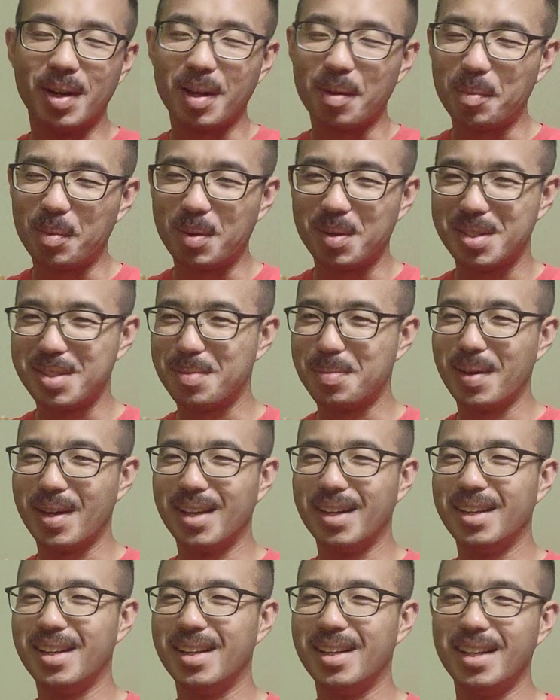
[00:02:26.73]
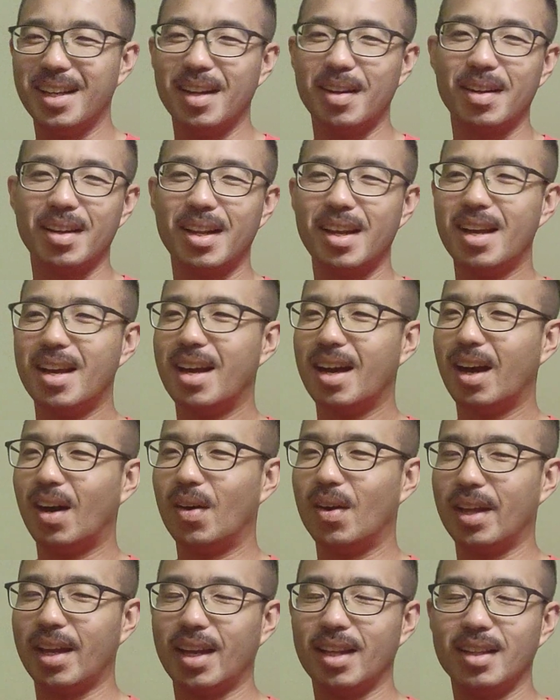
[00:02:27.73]
money I'm gonna spend?" And then
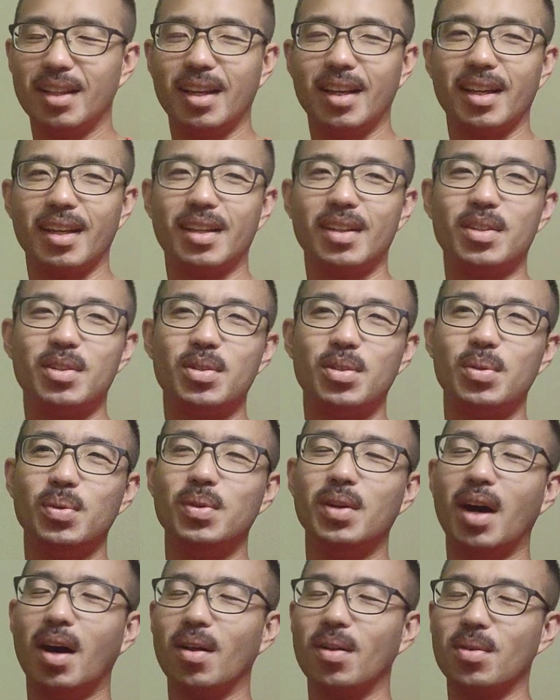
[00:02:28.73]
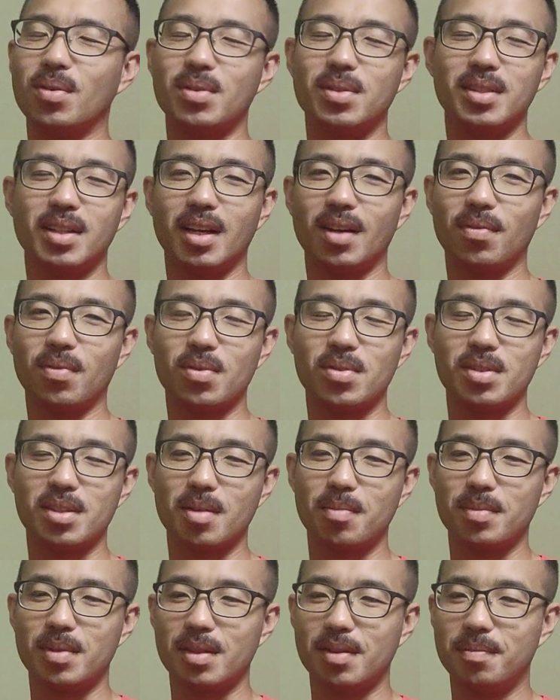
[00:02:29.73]
I only had like two dollars left or
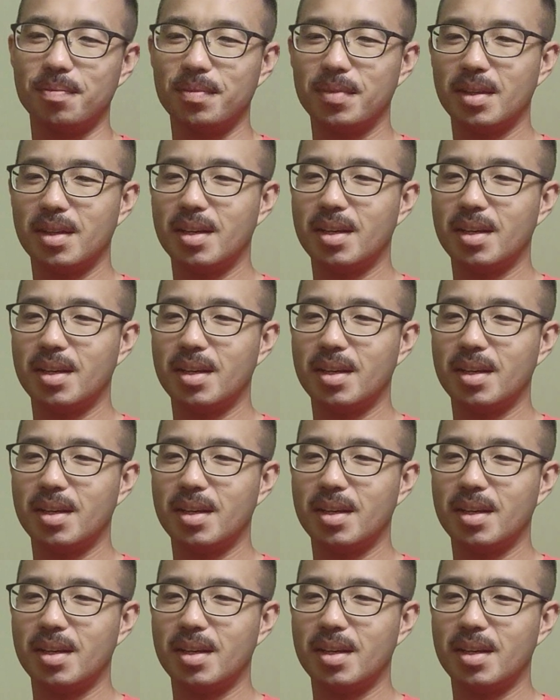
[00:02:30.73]
something.